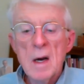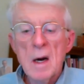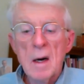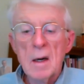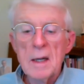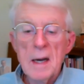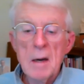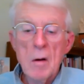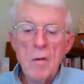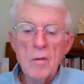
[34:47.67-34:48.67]
Yet
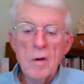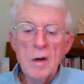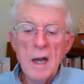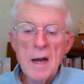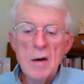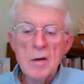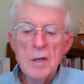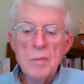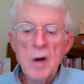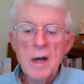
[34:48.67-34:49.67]
over in Gaynor
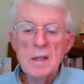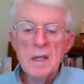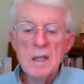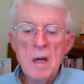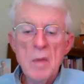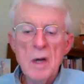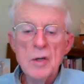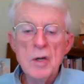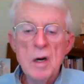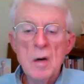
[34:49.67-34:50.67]
Springs, as I
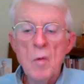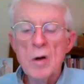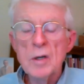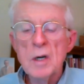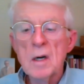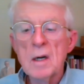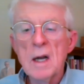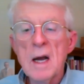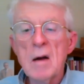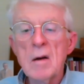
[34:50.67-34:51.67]
mentioned, in Washington
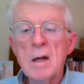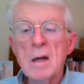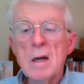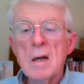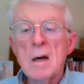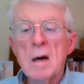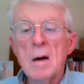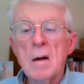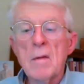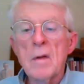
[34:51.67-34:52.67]
County,
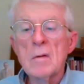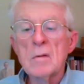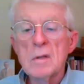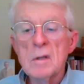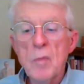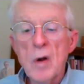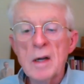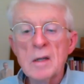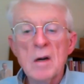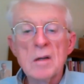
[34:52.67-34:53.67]
those
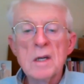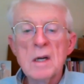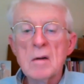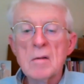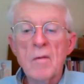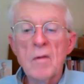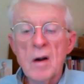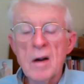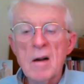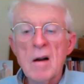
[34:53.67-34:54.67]
springs are still
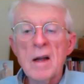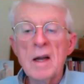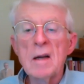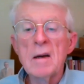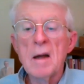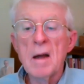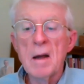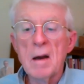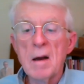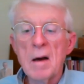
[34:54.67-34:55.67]
very clean
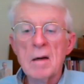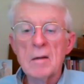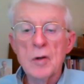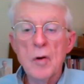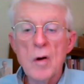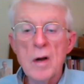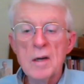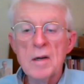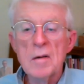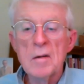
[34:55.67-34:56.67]
and a joy
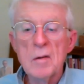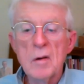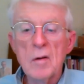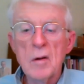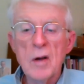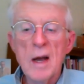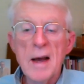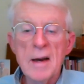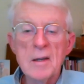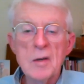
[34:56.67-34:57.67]
to look
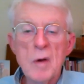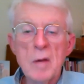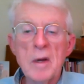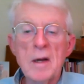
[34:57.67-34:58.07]
at and swim in.